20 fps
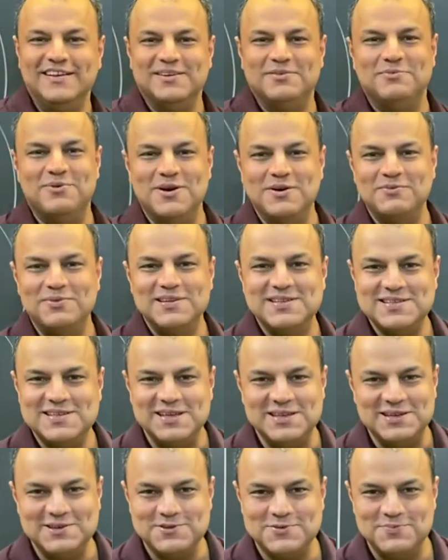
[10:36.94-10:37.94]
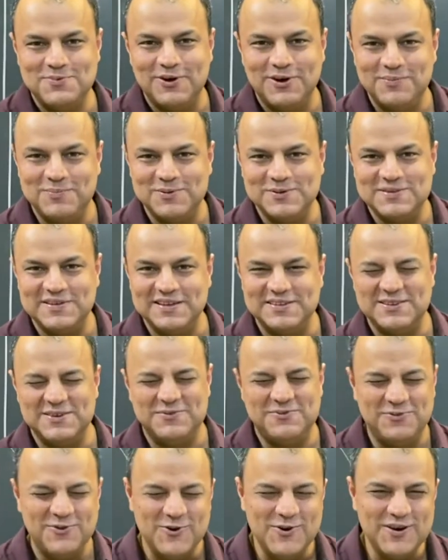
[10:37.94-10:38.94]
work with such a small
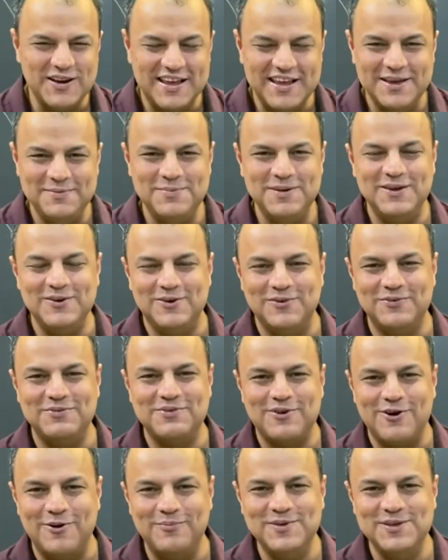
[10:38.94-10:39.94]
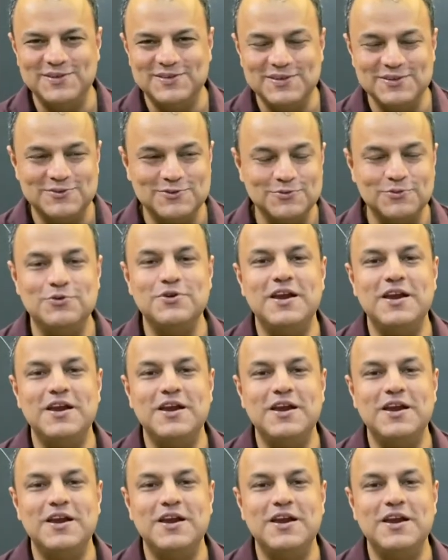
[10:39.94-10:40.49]
processor? 4 KB of ROM is just 2.